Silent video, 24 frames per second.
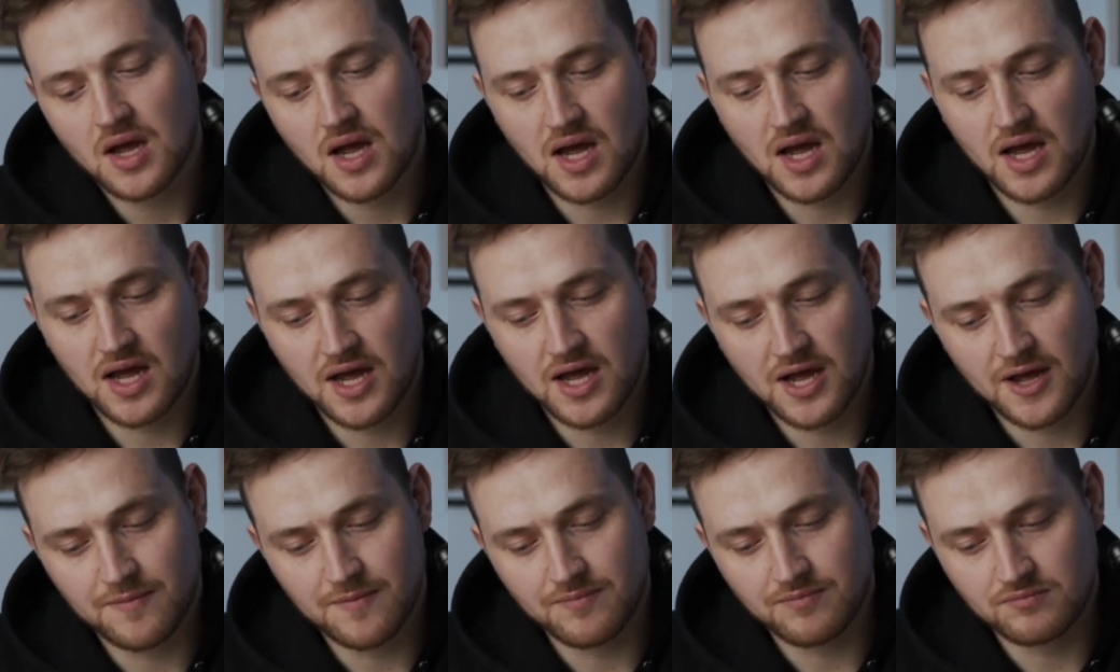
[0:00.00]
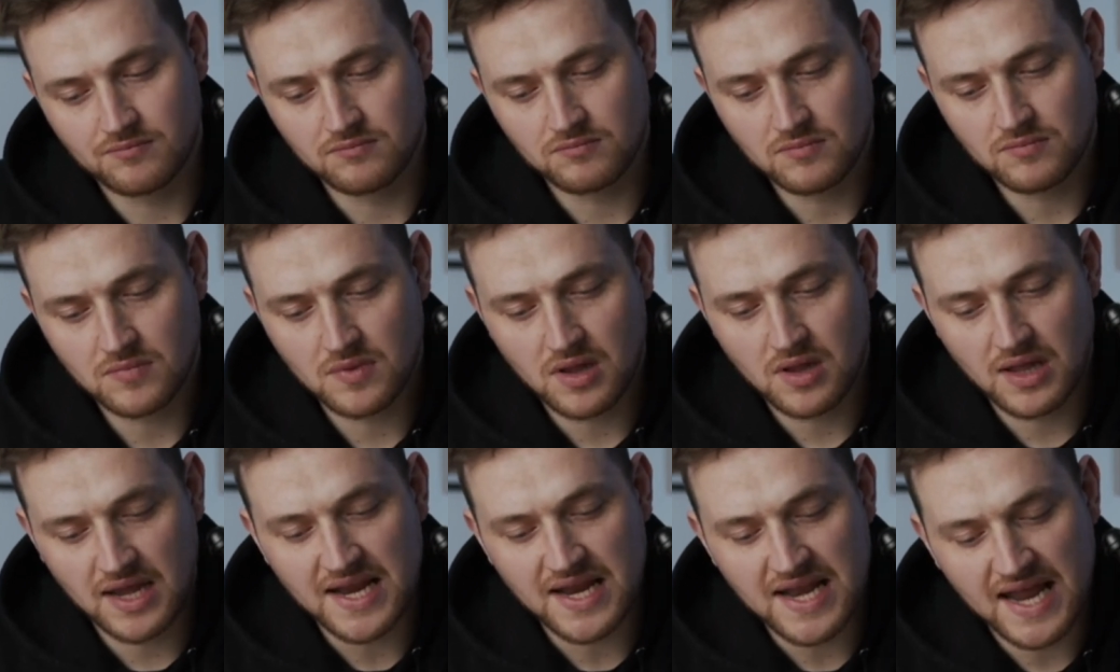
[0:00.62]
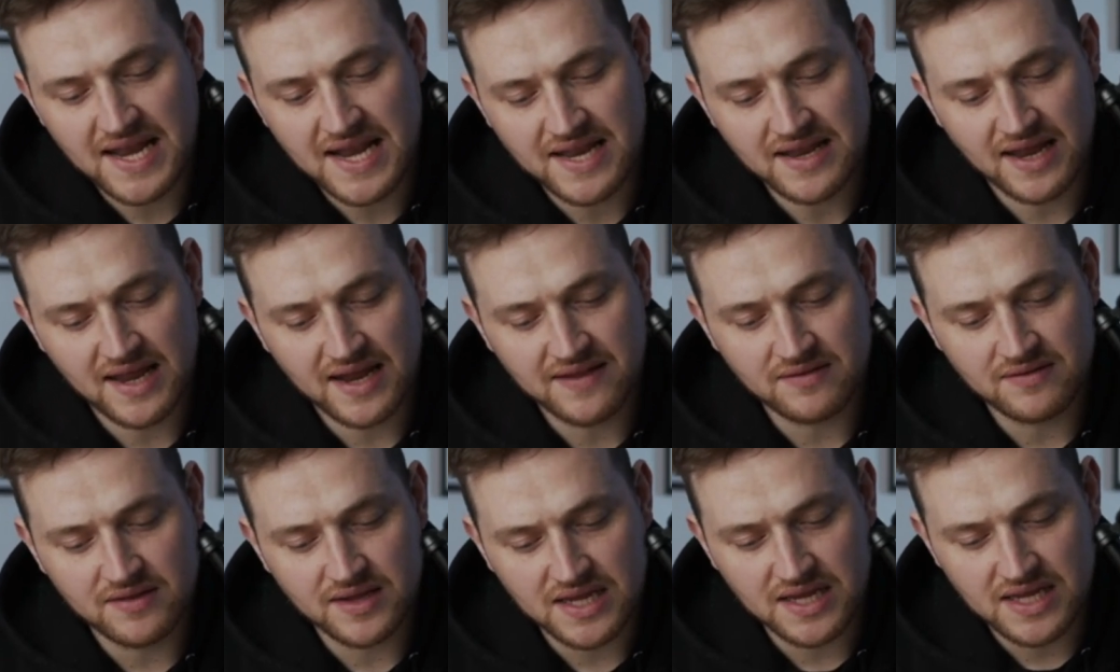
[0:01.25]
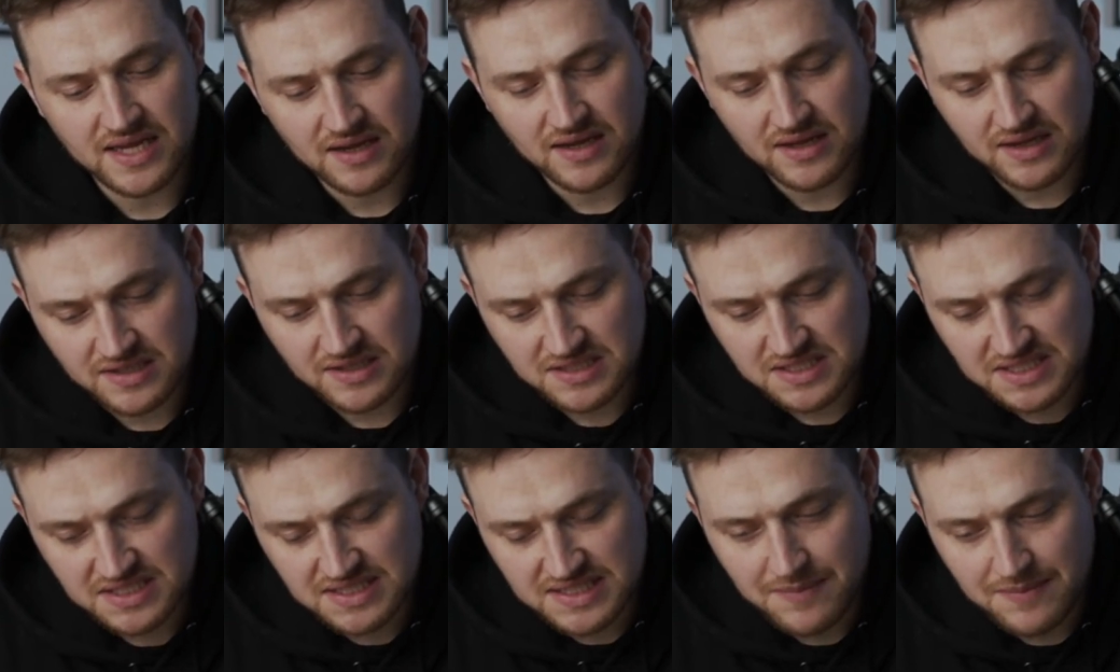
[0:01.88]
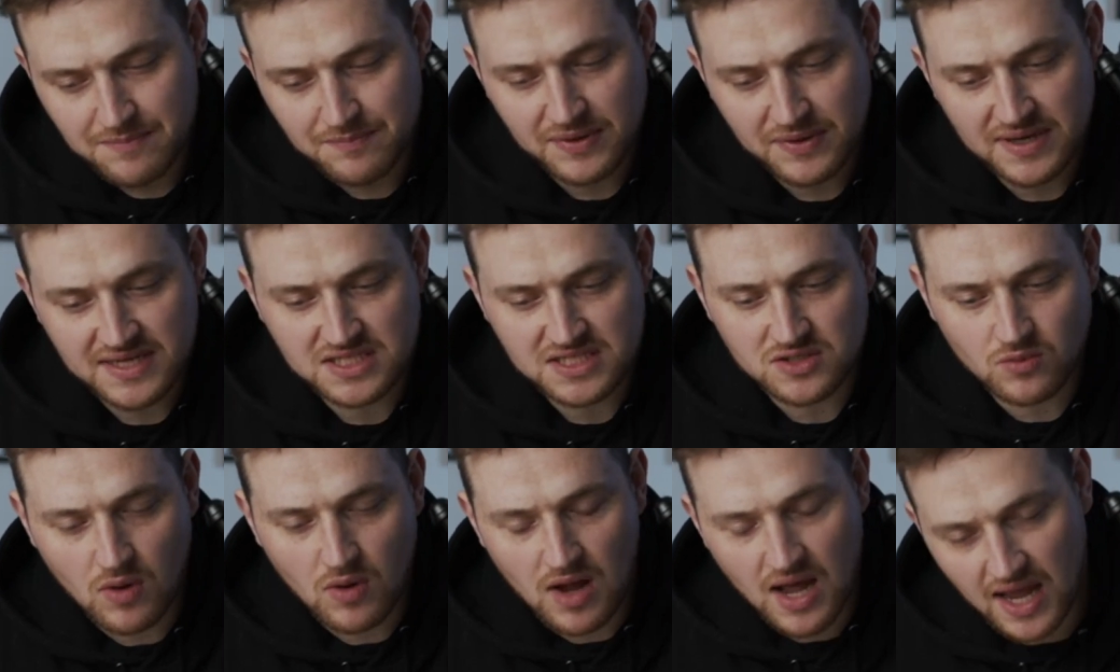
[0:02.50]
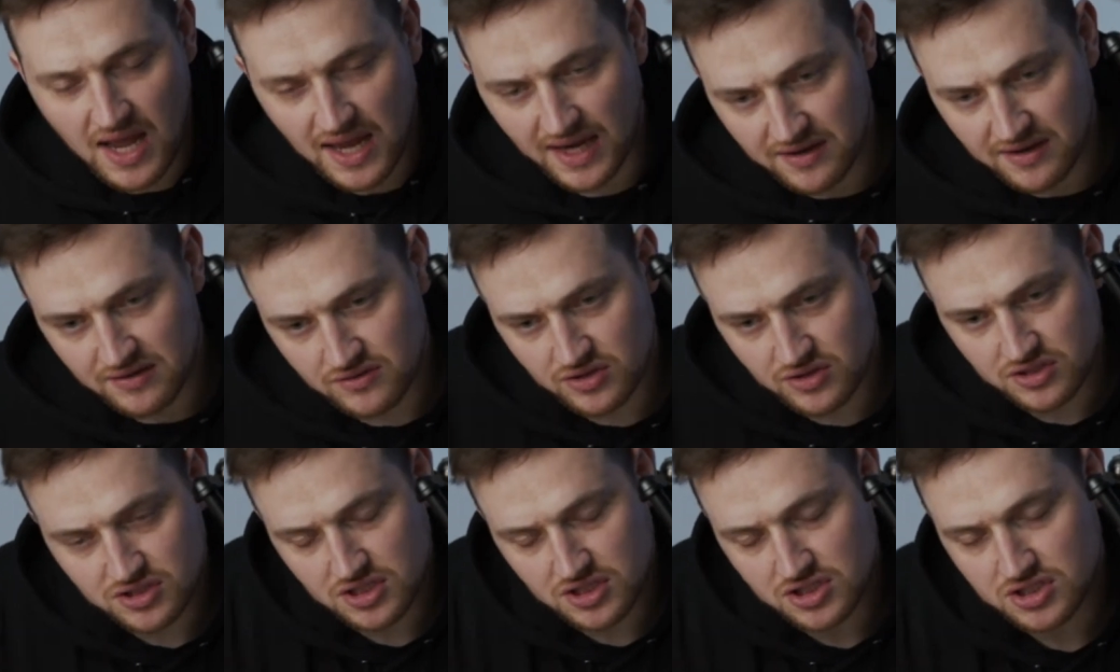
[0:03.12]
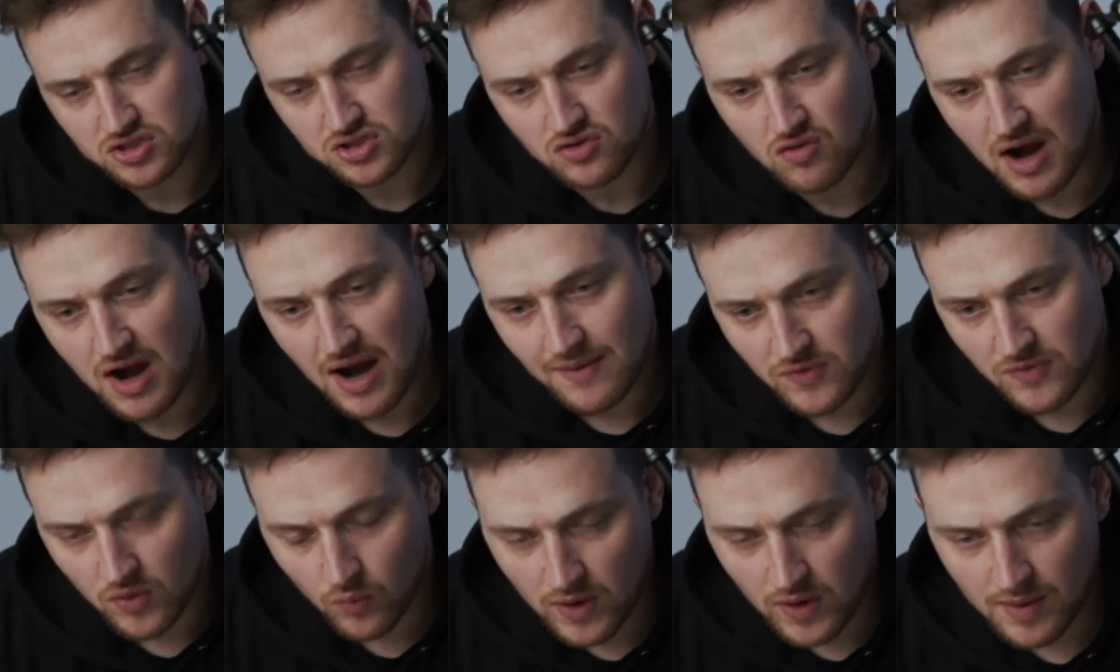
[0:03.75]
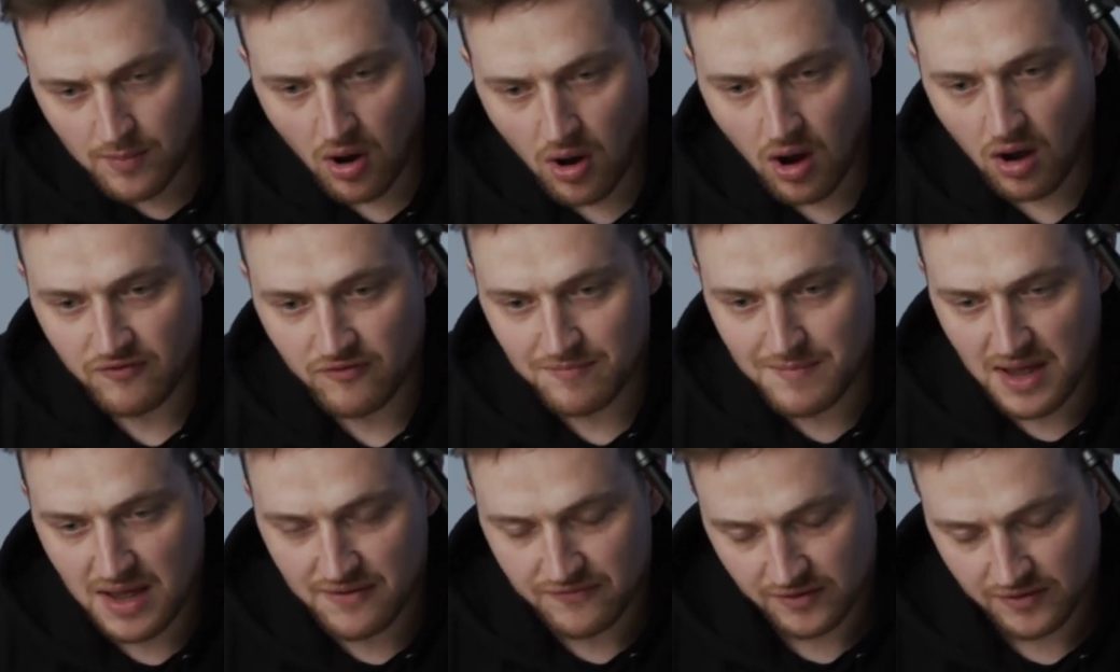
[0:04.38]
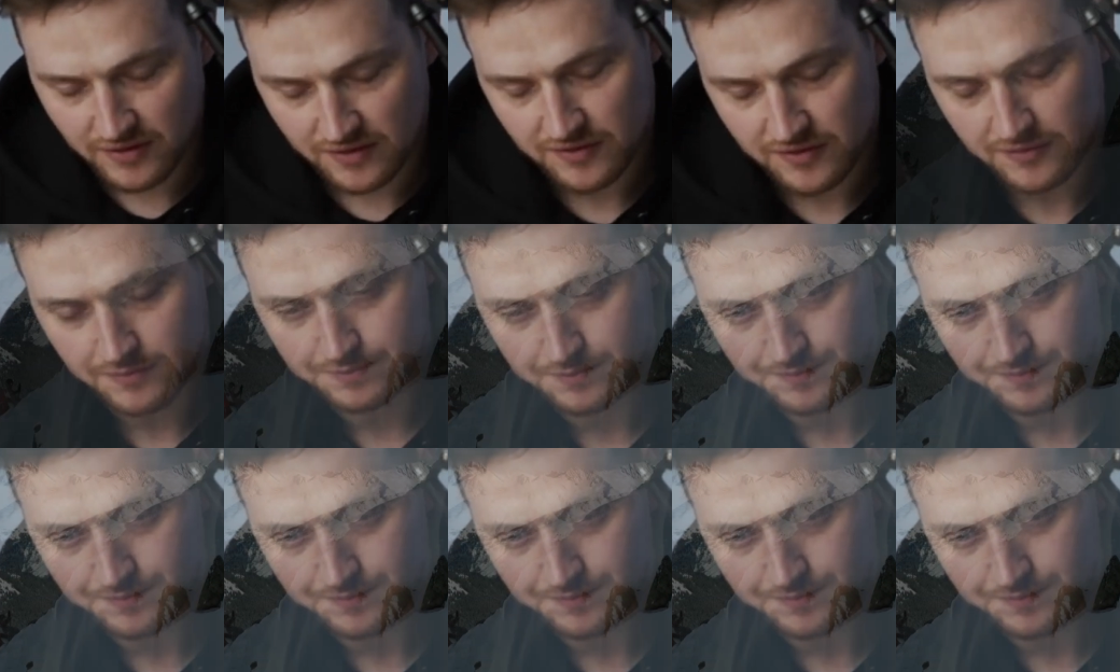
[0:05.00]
in the simplest way, just describe the Wim Hof method?